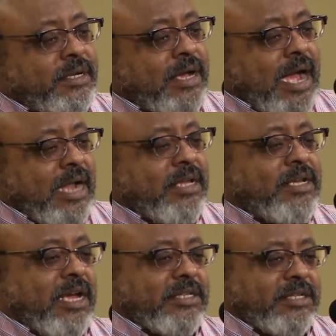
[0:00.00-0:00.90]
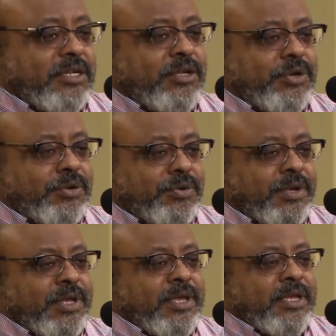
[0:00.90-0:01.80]
I had a cousin who
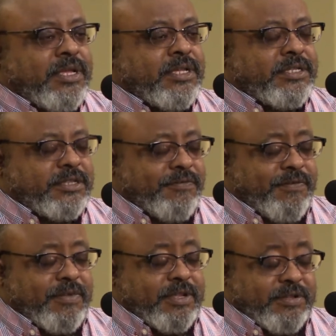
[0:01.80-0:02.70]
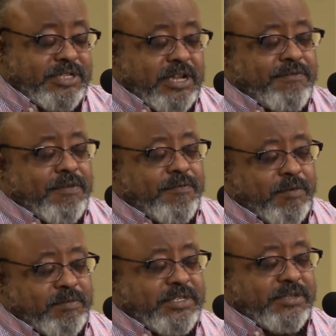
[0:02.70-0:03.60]
suffered
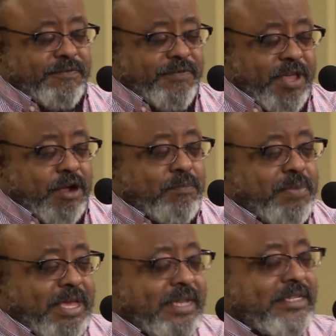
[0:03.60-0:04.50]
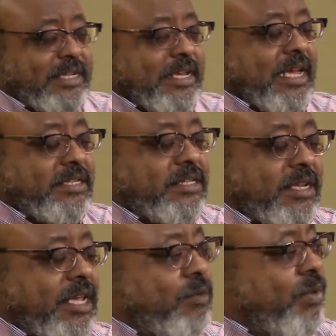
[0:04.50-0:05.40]
from severe
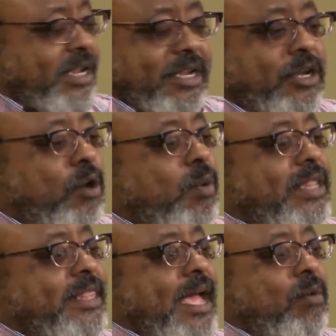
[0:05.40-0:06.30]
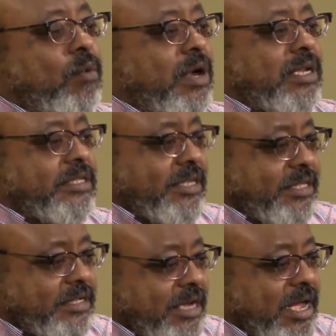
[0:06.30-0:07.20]
PTSD. We didn't know what that was at
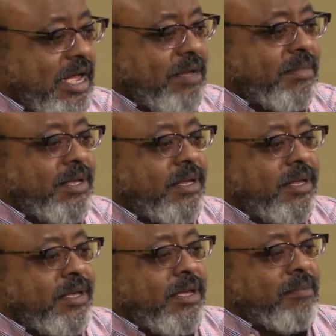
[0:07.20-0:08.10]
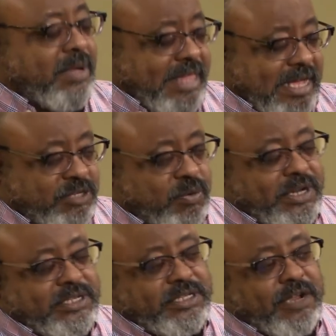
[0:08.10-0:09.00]
the time, but that's what
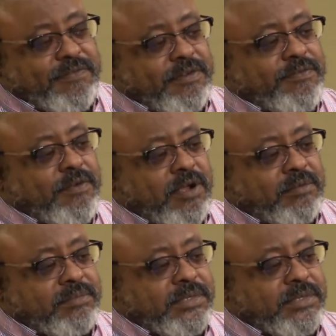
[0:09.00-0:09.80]
he suffered from.